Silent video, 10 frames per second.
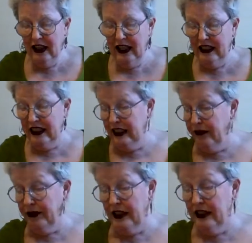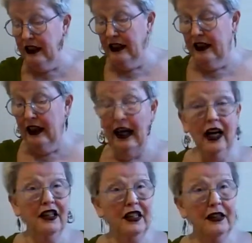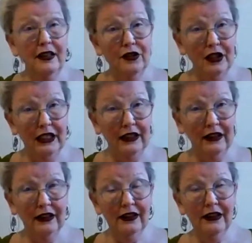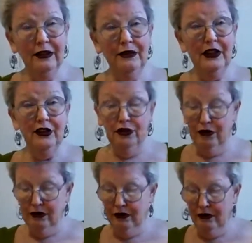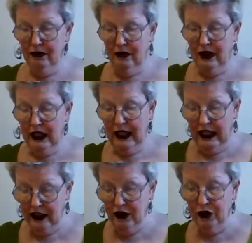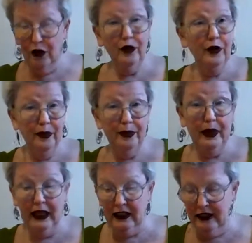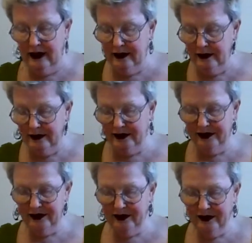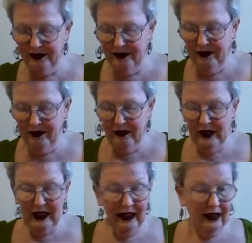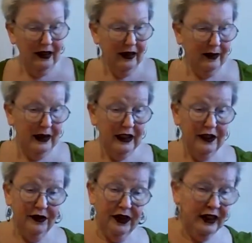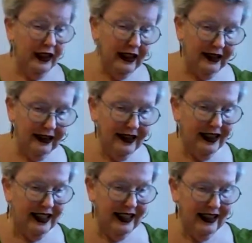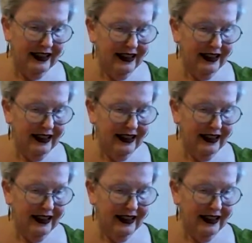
and even artistry with you and your partner. It's very nice to see.